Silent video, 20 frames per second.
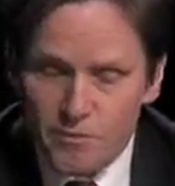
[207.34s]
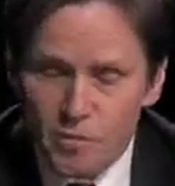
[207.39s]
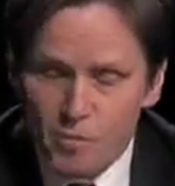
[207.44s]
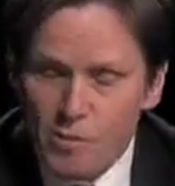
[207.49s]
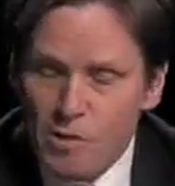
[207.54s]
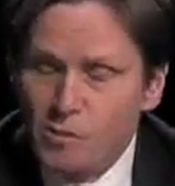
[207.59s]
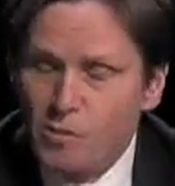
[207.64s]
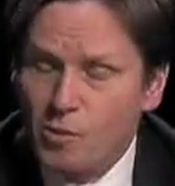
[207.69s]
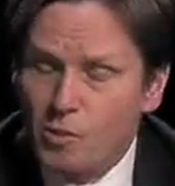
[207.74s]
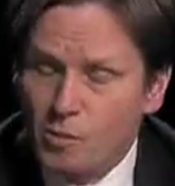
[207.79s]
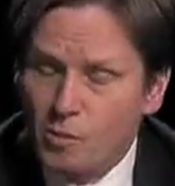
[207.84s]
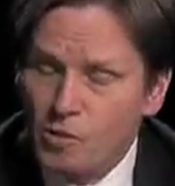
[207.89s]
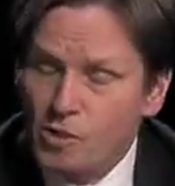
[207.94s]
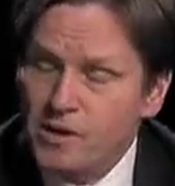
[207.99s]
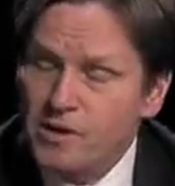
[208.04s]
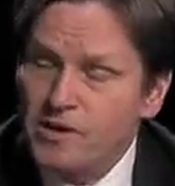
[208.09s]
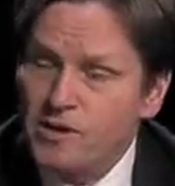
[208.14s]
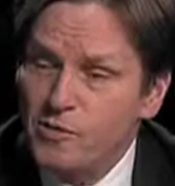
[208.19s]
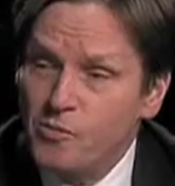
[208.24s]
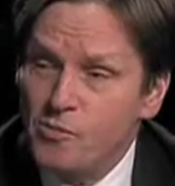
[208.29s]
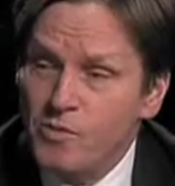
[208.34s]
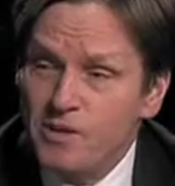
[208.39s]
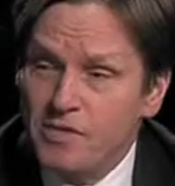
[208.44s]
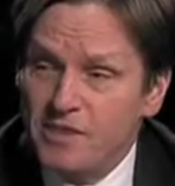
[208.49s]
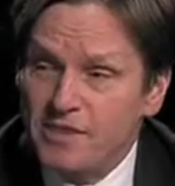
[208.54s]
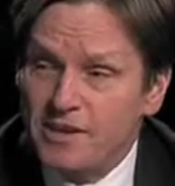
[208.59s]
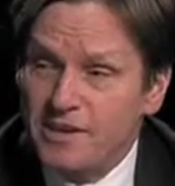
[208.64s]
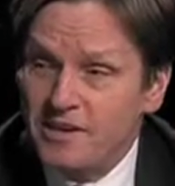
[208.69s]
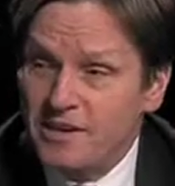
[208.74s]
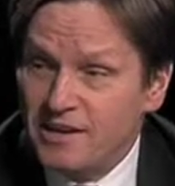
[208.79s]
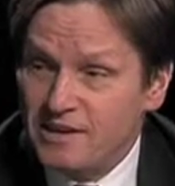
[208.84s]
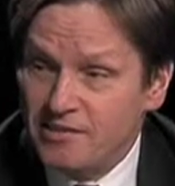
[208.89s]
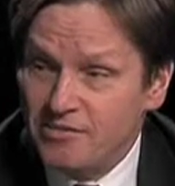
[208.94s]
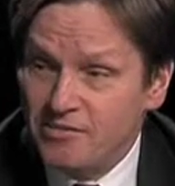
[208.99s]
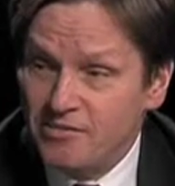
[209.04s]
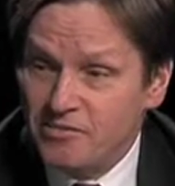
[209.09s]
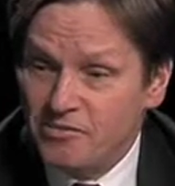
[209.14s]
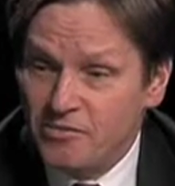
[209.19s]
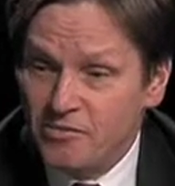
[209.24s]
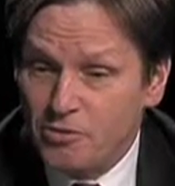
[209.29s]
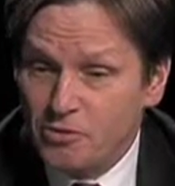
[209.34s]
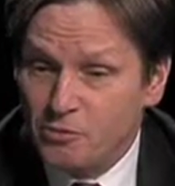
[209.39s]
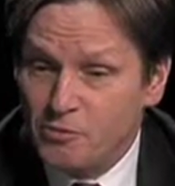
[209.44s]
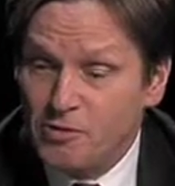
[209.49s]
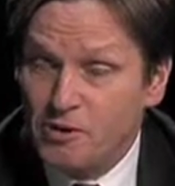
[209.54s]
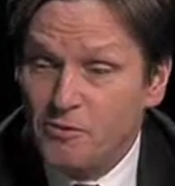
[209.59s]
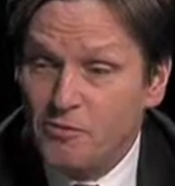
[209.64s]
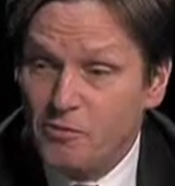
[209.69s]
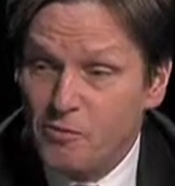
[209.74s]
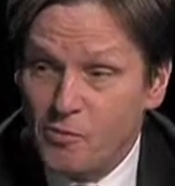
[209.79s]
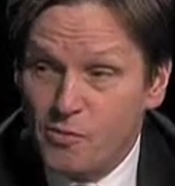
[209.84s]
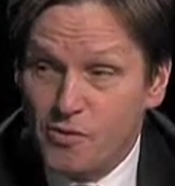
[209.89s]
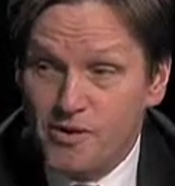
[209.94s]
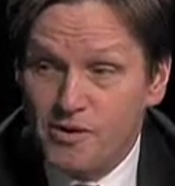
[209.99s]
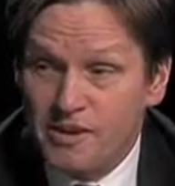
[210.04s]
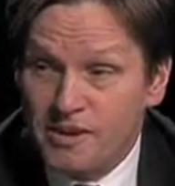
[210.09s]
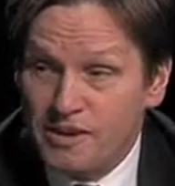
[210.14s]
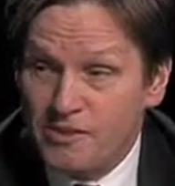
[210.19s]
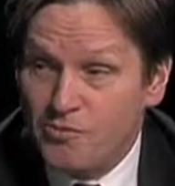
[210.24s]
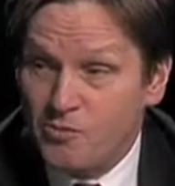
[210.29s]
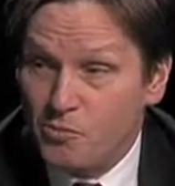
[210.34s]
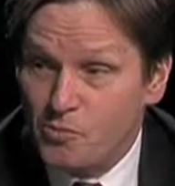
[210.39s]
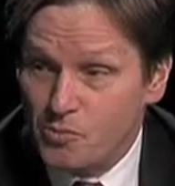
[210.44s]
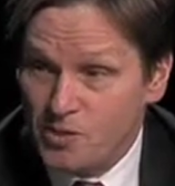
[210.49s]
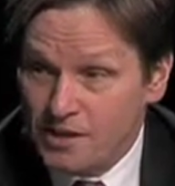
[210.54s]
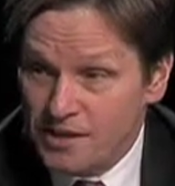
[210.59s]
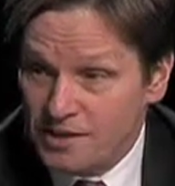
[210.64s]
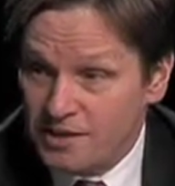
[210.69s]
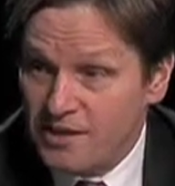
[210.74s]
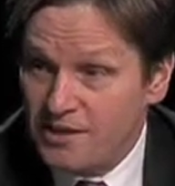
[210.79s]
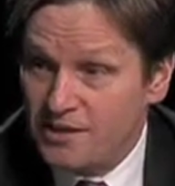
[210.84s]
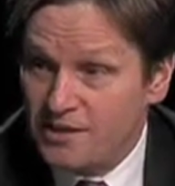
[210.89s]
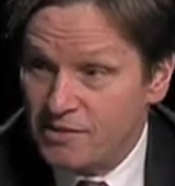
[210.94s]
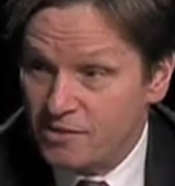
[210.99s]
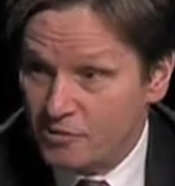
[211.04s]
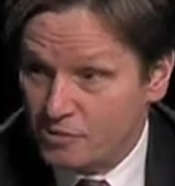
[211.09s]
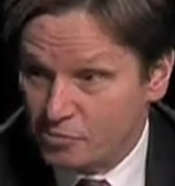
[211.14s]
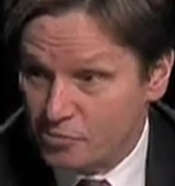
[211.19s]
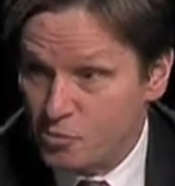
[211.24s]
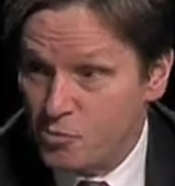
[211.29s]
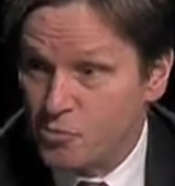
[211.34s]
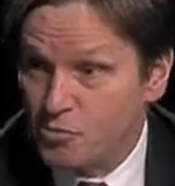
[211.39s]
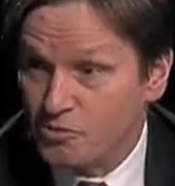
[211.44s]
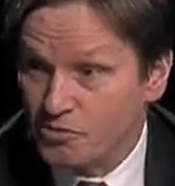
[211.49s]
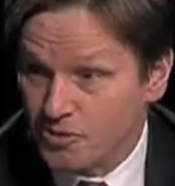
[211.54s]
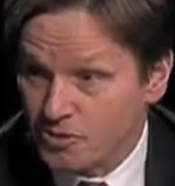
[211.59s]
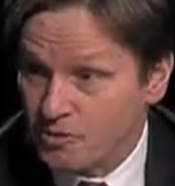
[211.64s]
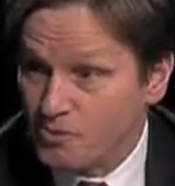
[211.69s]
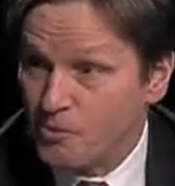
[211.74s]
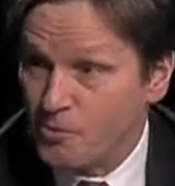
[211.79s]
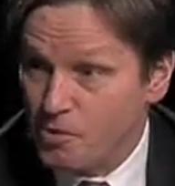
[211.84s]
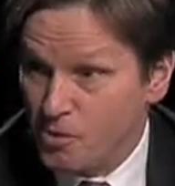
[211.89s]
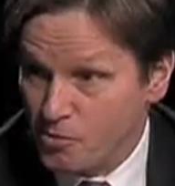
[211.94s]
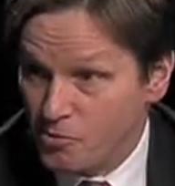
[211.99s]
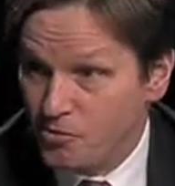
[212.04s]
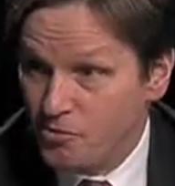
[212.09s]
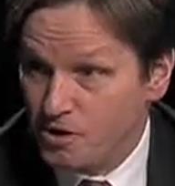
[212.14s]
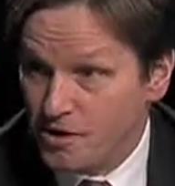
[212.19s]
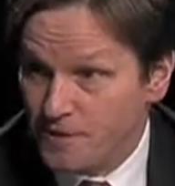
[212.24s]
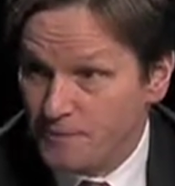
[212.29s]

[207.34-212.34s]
Well, we're working with the kids 3 or 4 days a week in the schools, in the program.